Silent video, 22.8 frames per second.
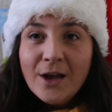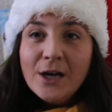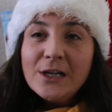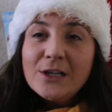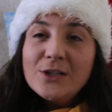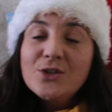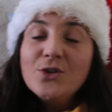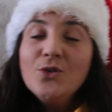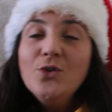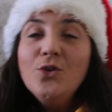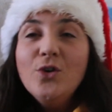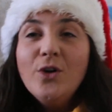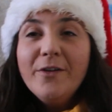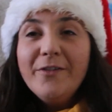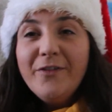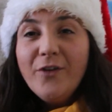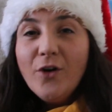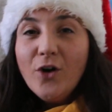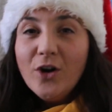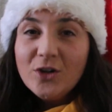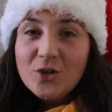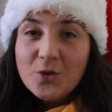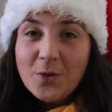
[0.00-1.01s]
So
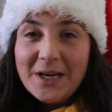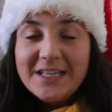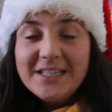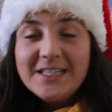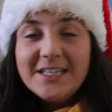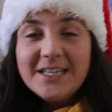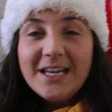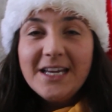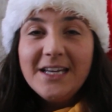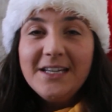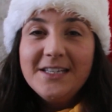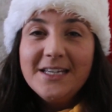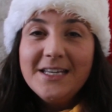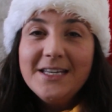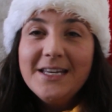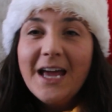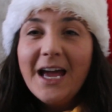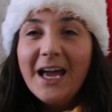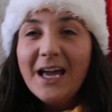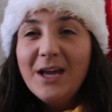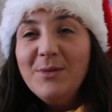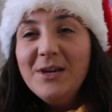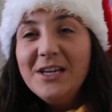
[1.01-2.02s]
for 2019,
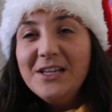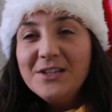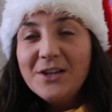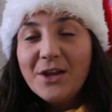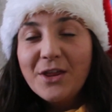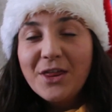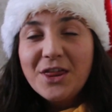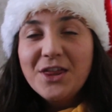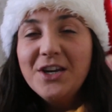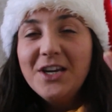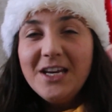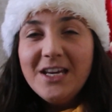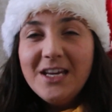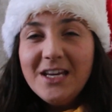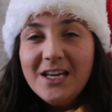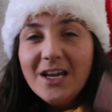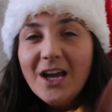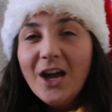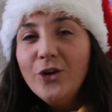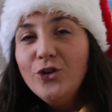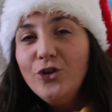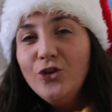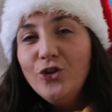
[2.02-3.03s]
I made
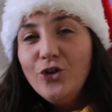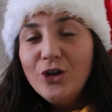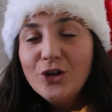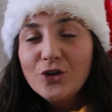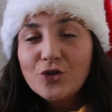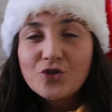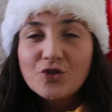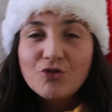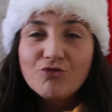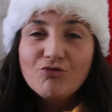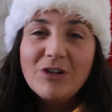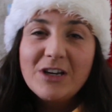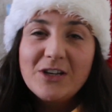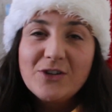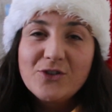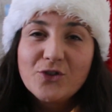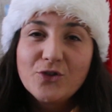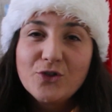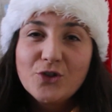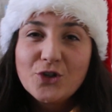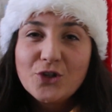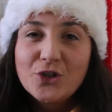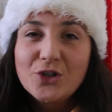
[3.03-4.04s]
3 New Year's
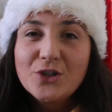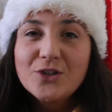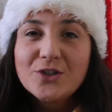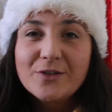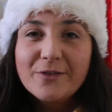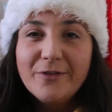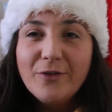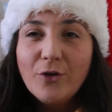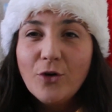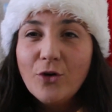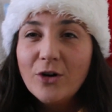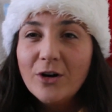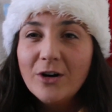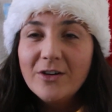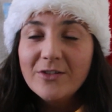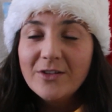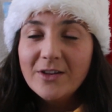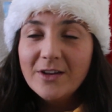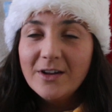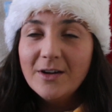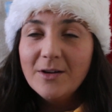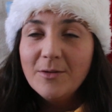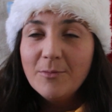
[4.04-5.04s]
resolutions for
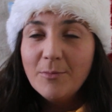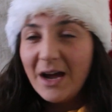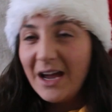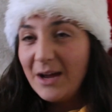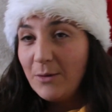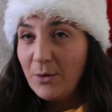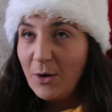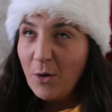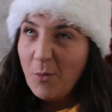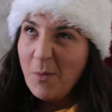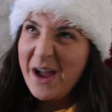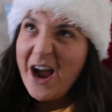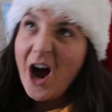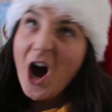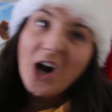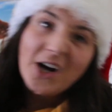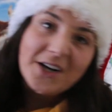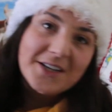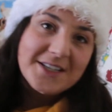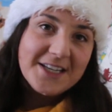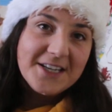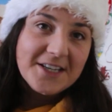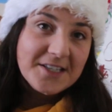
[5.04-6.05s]
my
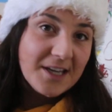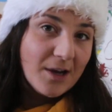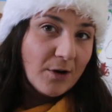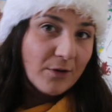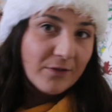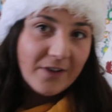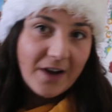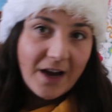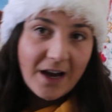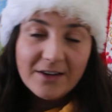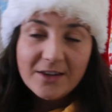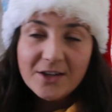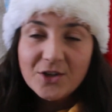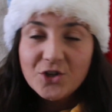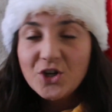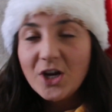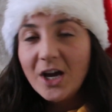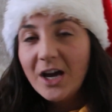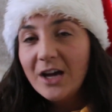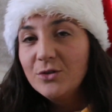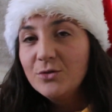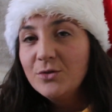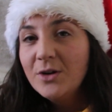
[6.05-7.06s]
arty self and the
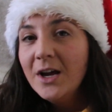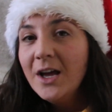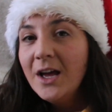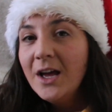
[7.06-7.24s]
channel.